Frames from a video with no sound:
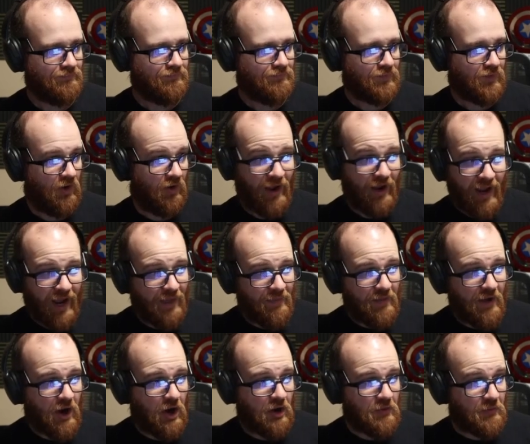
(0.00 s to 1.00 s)
Right, and
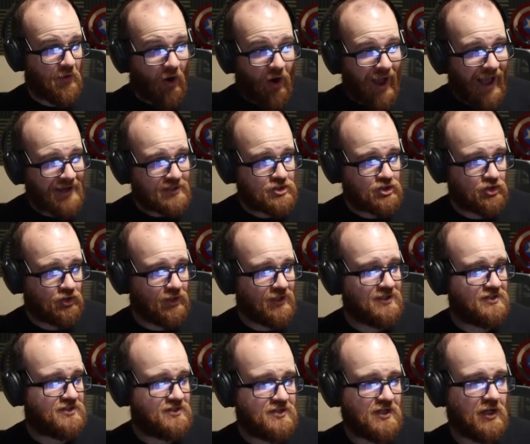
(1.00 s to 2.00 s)
they're actually
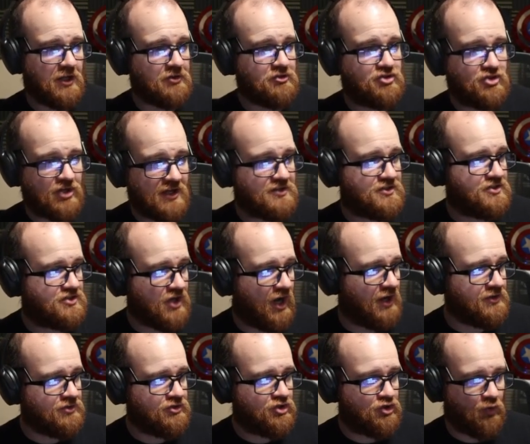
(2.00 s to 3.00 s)
still just
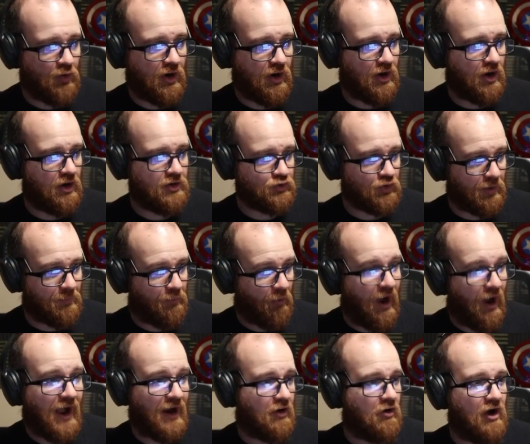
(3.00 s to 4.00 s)
done to a
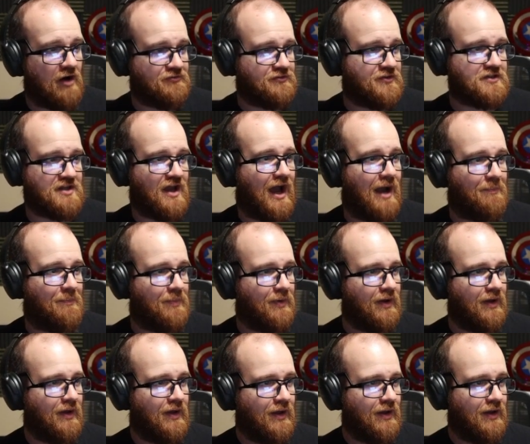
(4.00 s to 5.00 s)
Brock off the top,
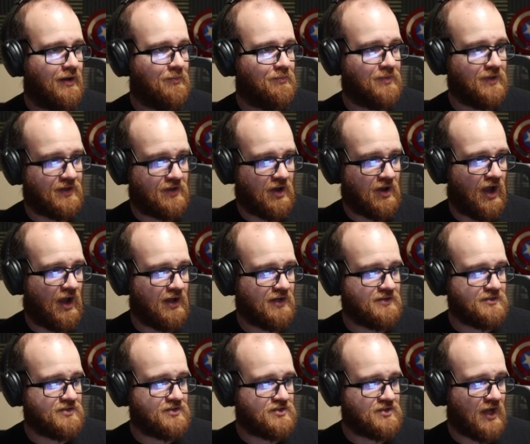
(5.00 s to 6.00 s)

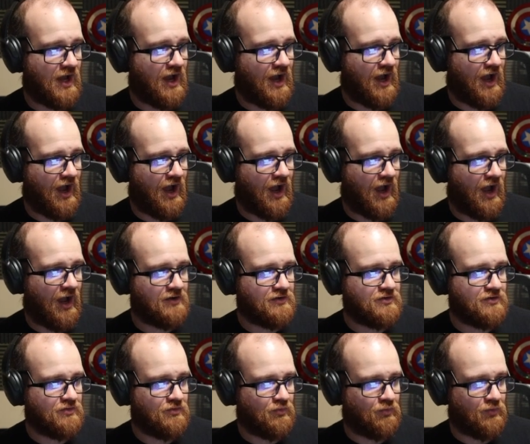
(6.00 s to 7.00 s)
because
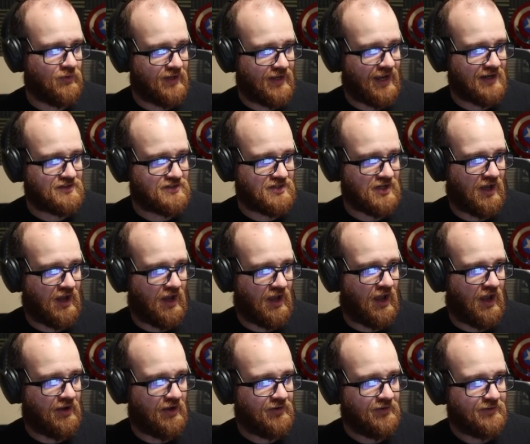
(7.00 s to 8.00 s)
we get
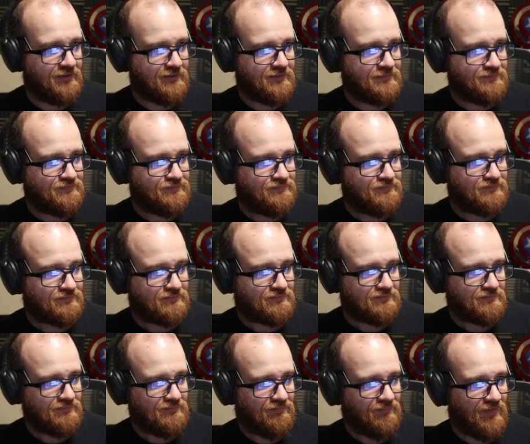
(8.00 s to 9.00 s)
to
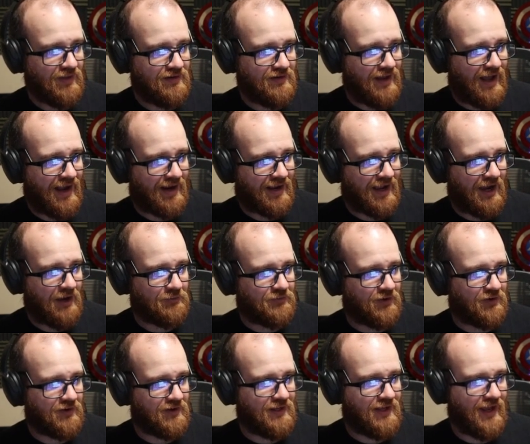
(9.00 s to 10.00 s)
knock out
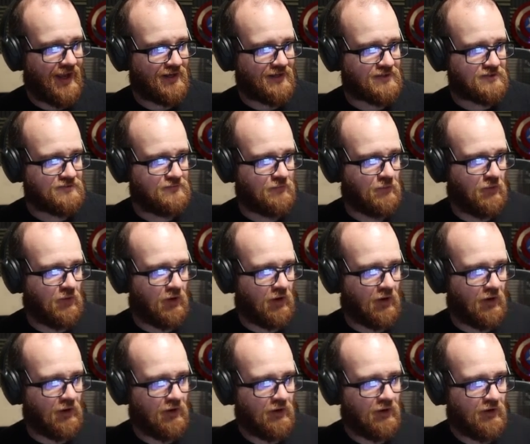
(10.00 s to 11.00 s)
their EX
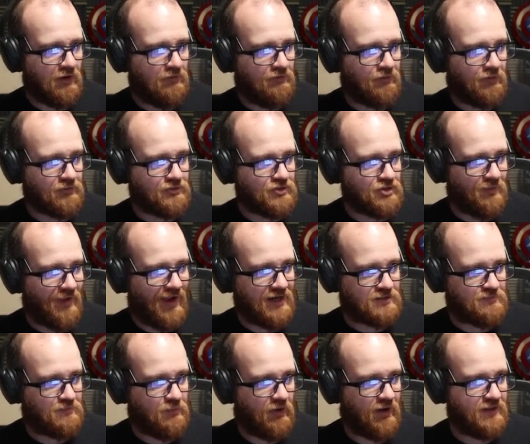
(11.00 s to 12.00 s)
for 2
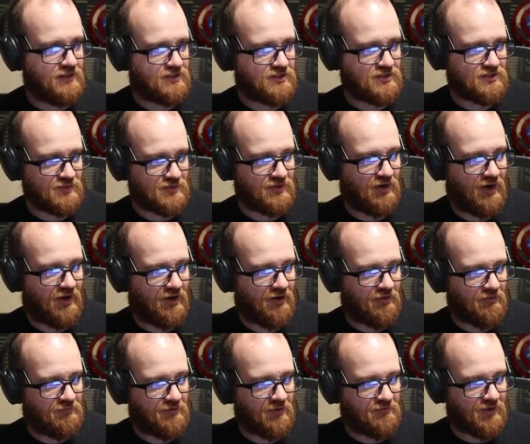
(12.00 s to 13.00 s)
match points because we do
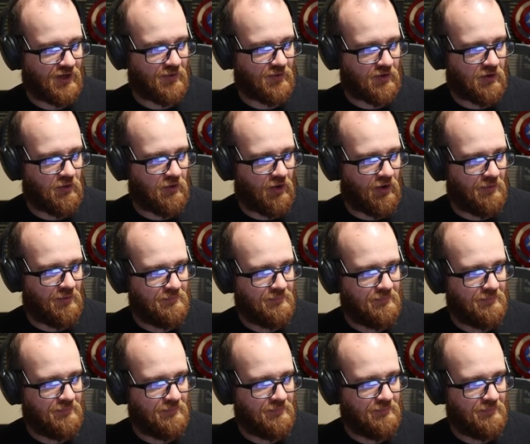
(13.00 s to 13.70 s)
150 on the Golem.